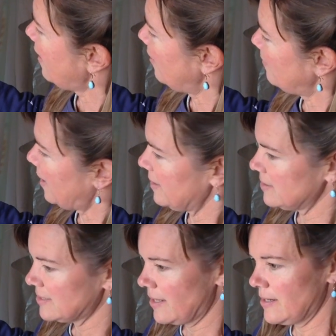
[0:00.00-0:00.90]
I
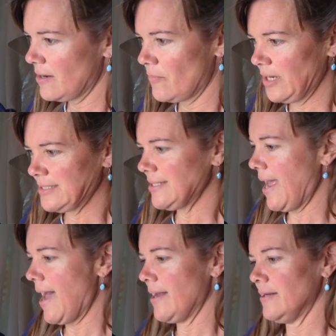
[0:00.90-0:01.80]
decided I wanted
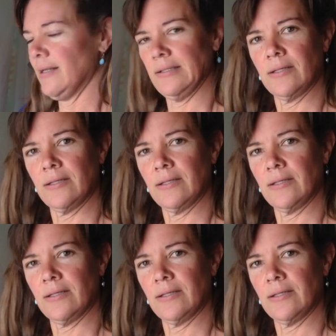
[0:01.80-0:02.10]
to add a